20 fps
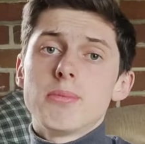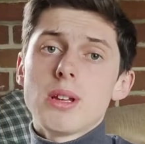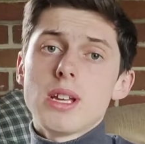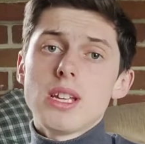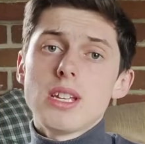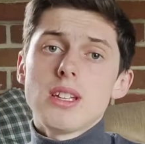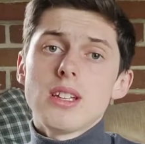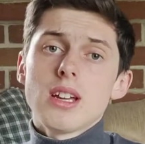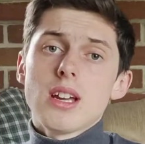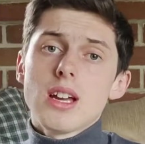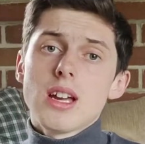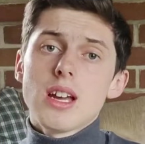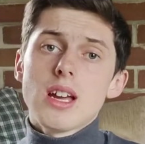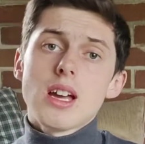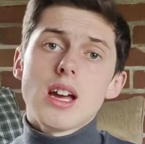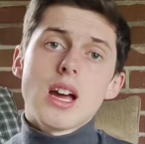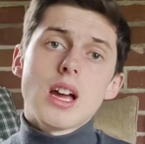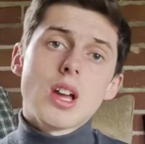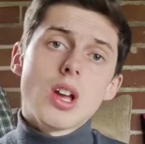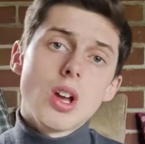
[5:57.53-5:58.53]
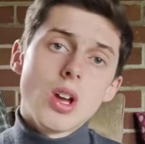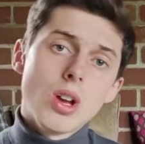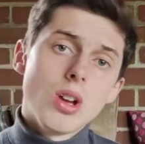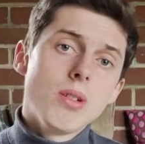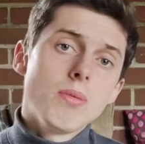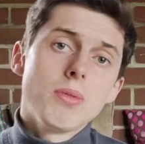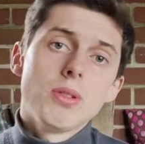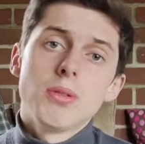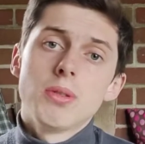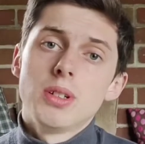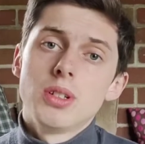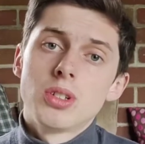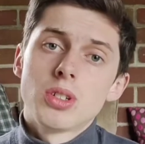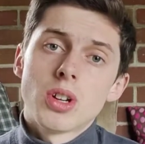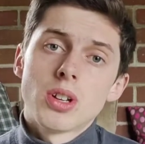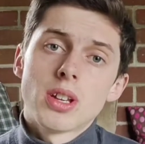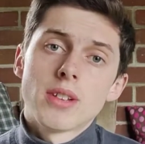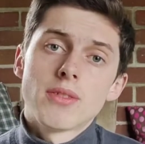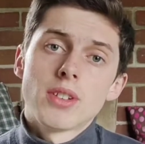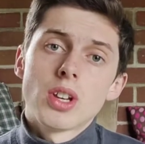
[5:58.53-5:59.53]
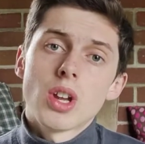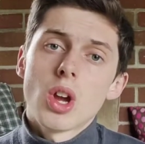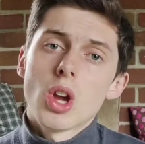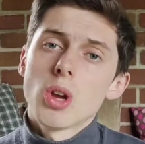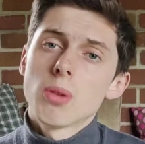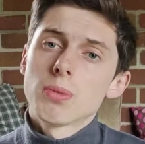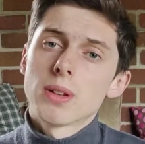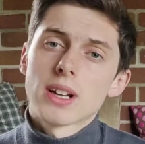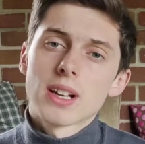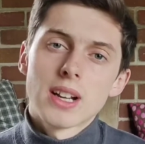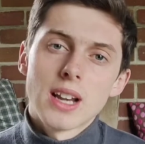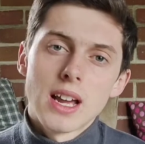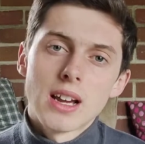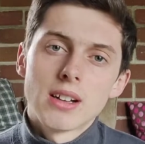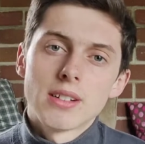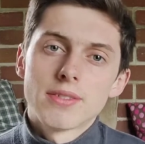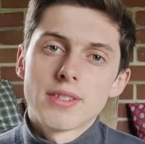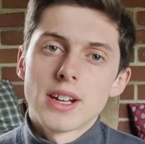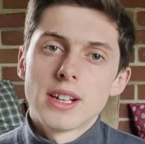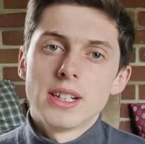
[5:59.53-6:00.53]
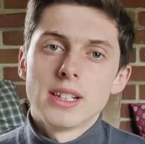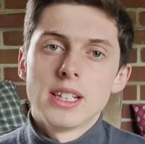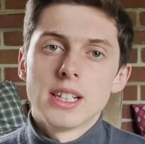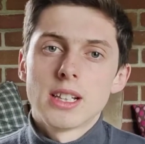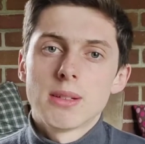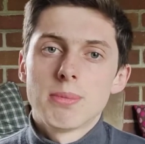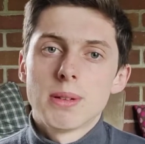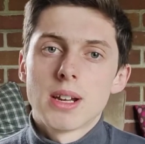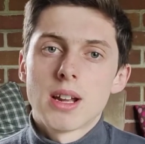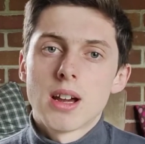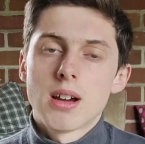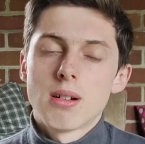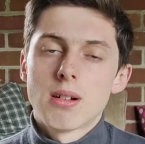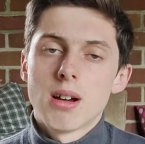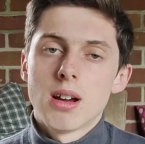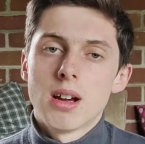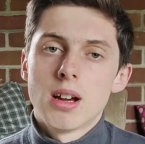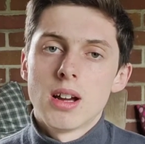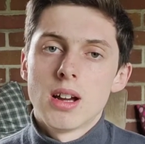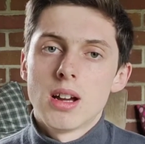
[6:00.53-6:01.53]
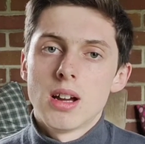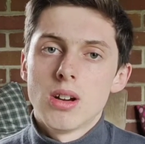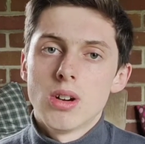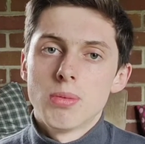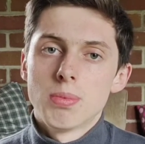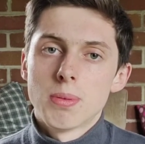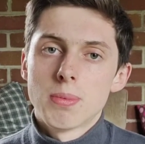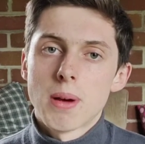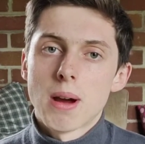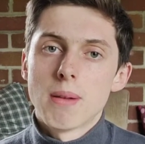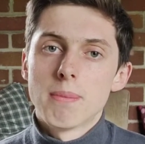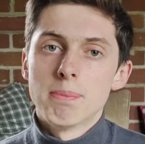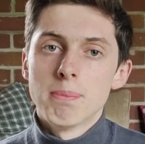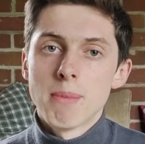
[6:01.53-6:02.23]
me. I hope you enjoyed that video. I hope that clarified a little bit up about